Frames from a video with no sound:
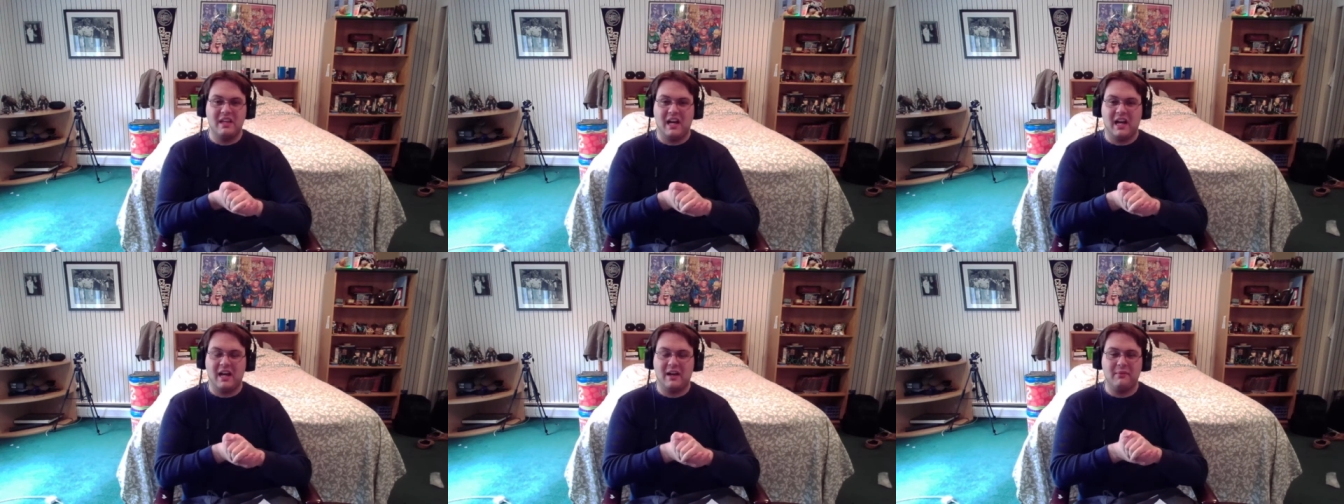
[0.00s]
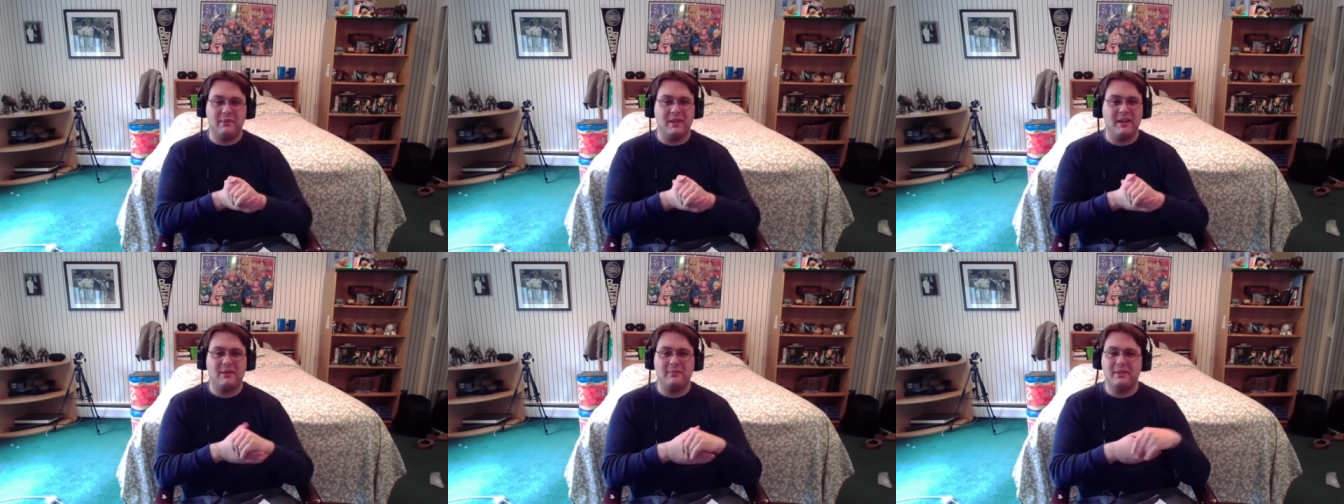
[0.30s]
I
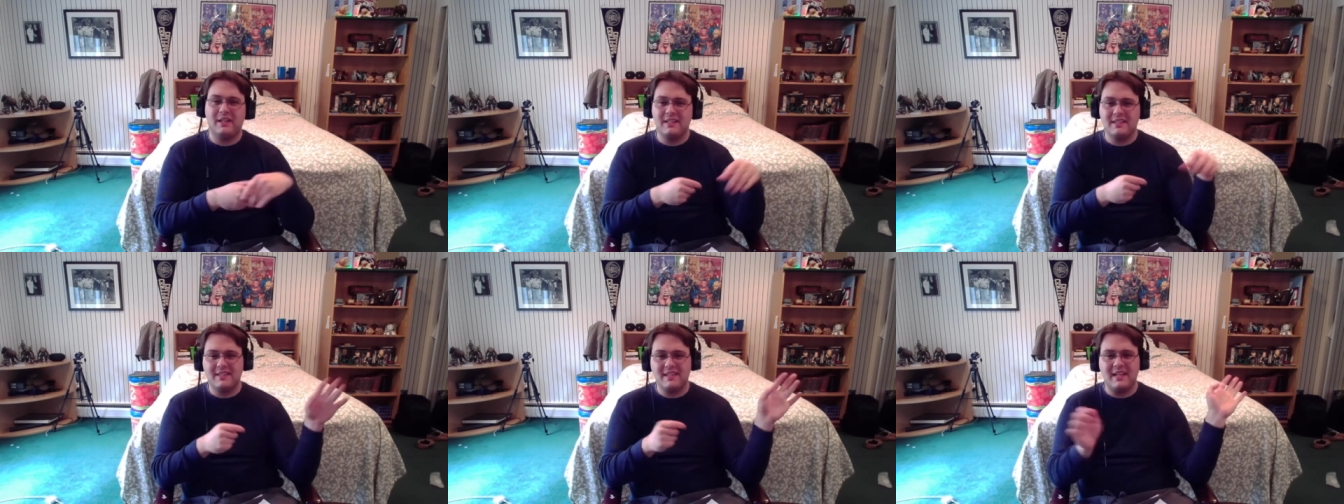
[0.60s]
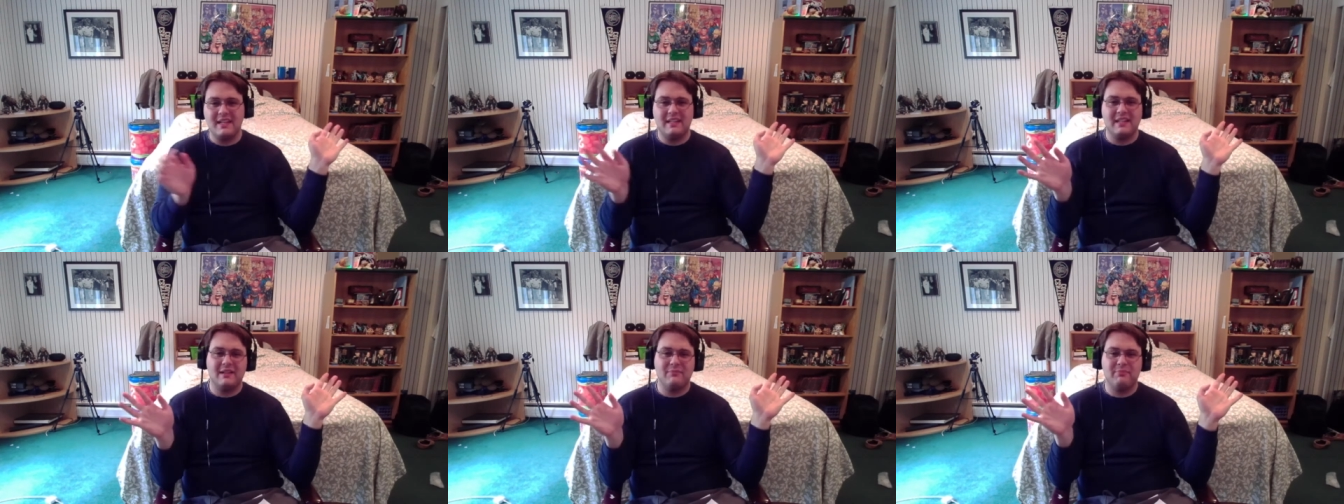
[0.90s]
mean, I'm not
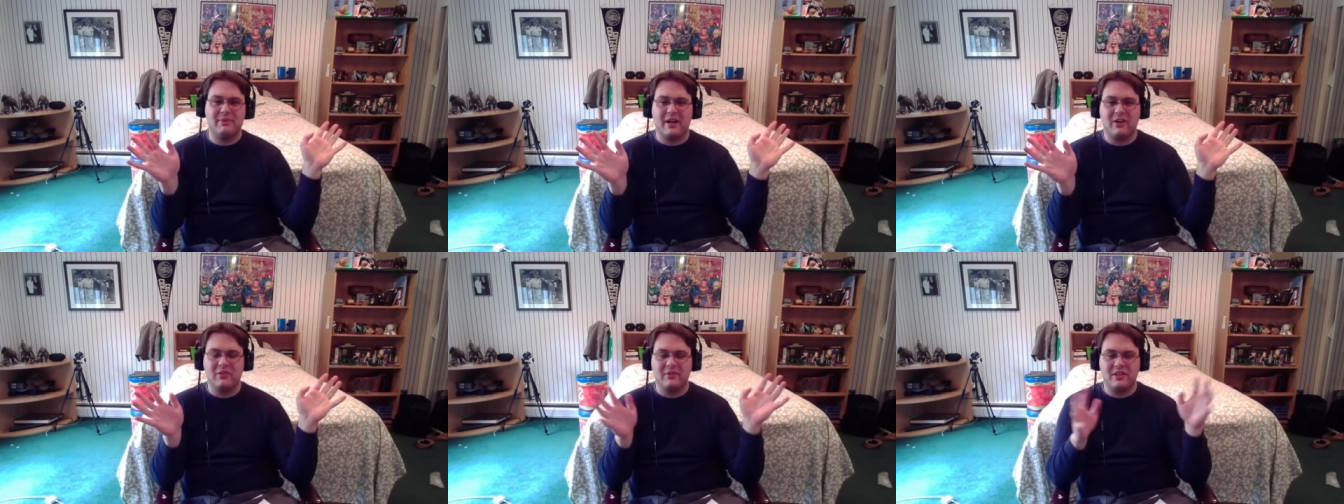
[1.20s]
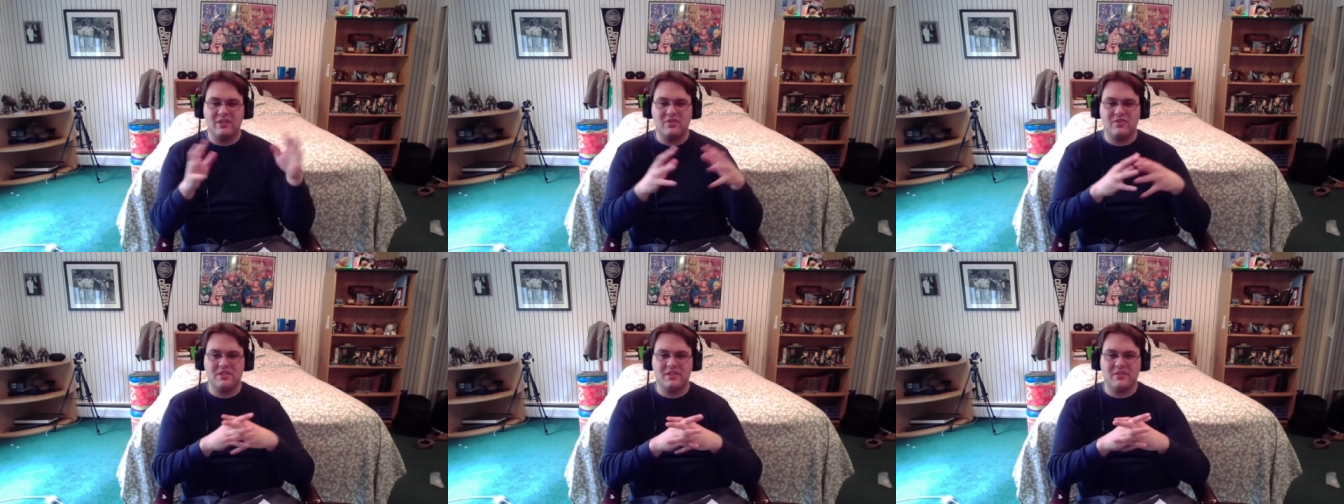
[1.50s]
saying that Power
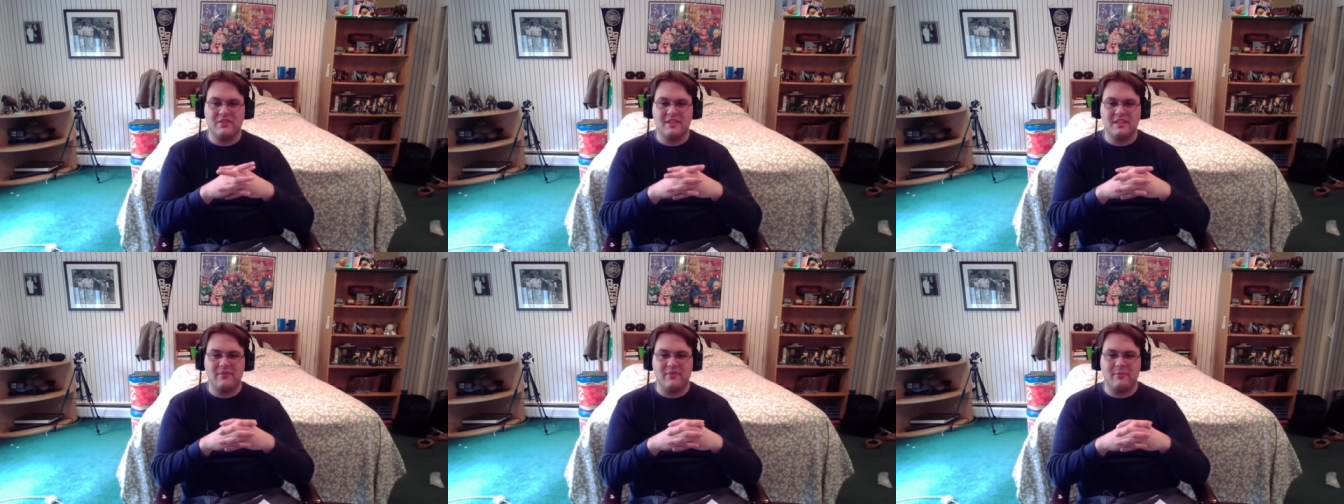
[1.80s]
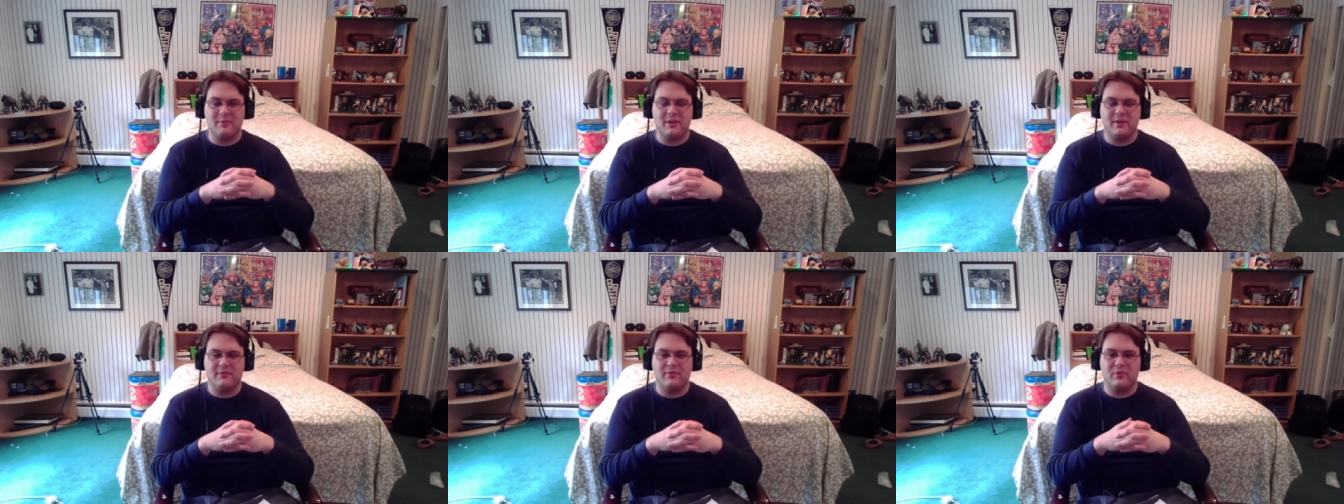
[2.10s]
Ranger series have
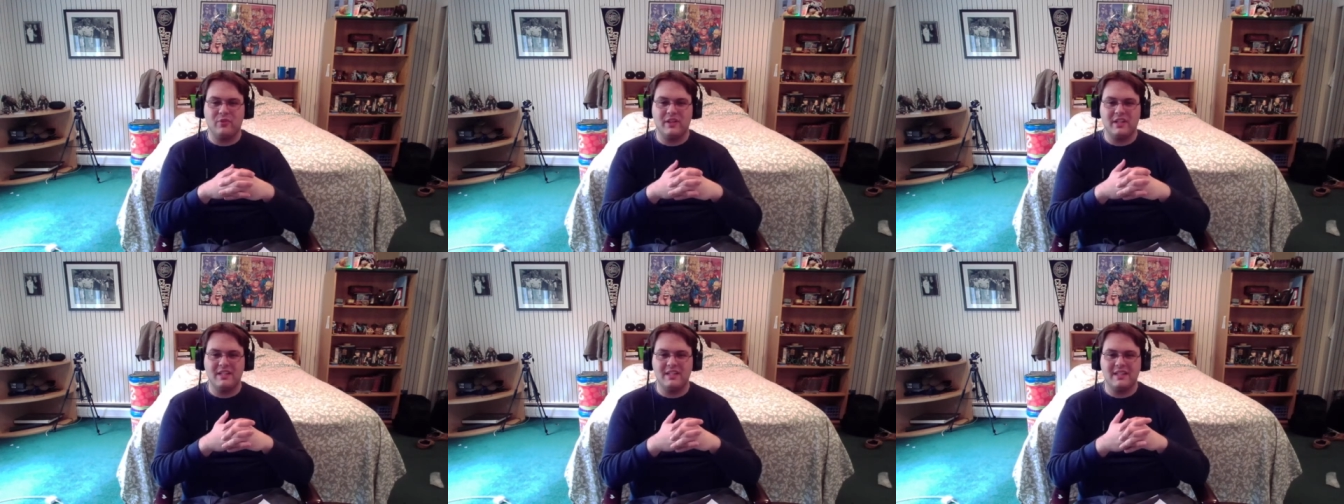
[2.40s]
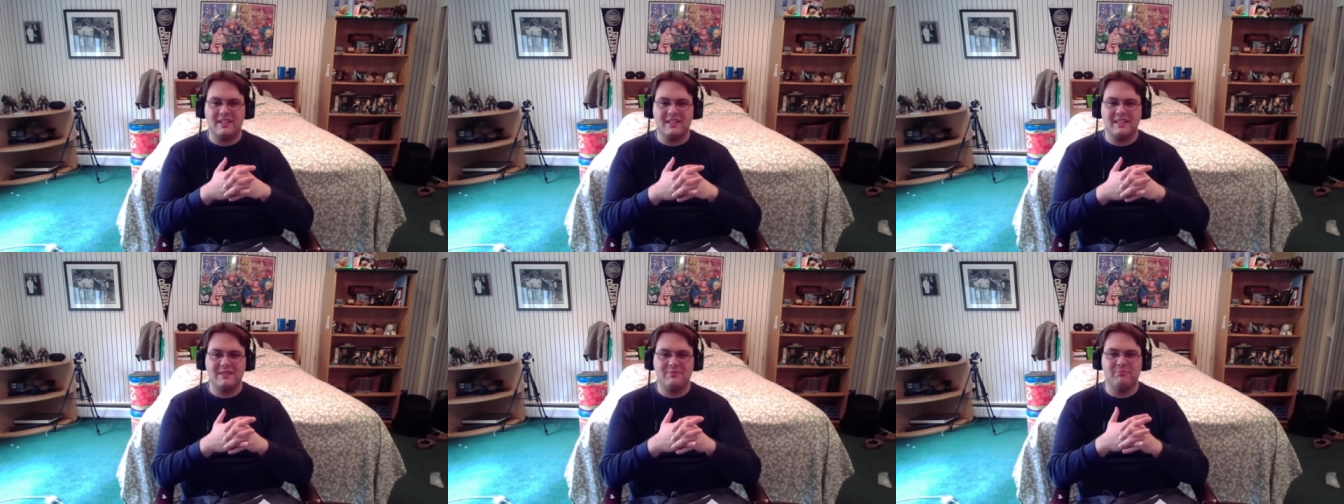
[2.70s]
been avoiding
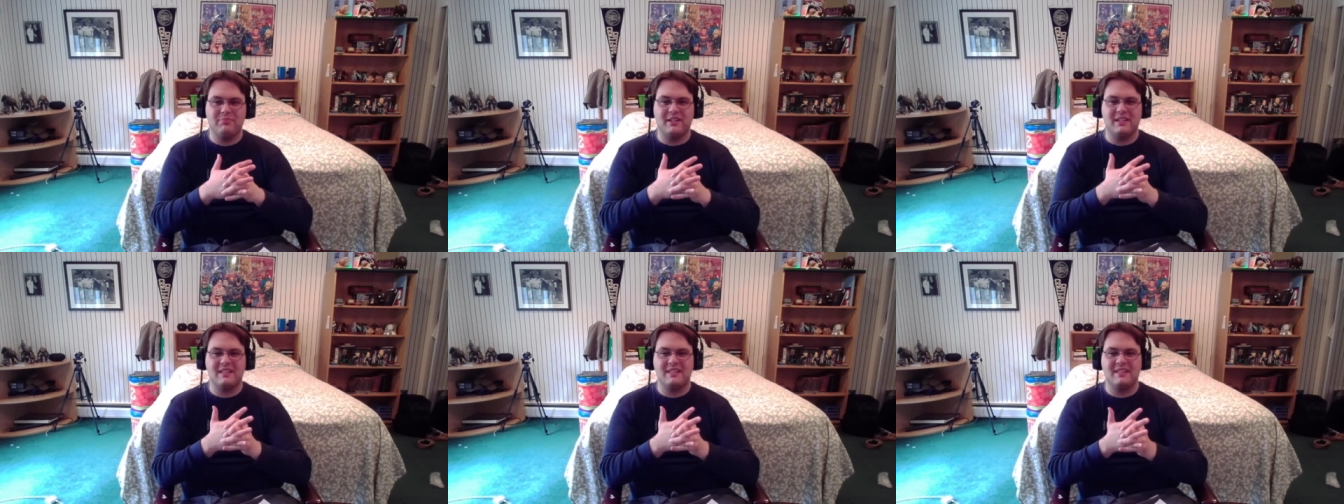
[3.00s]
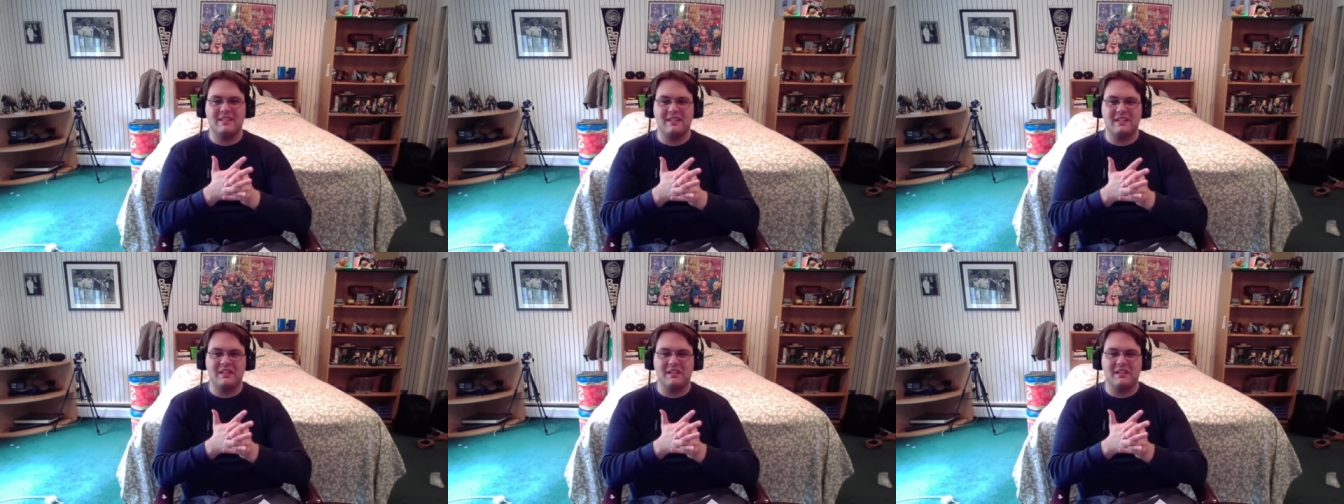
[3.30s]
this, but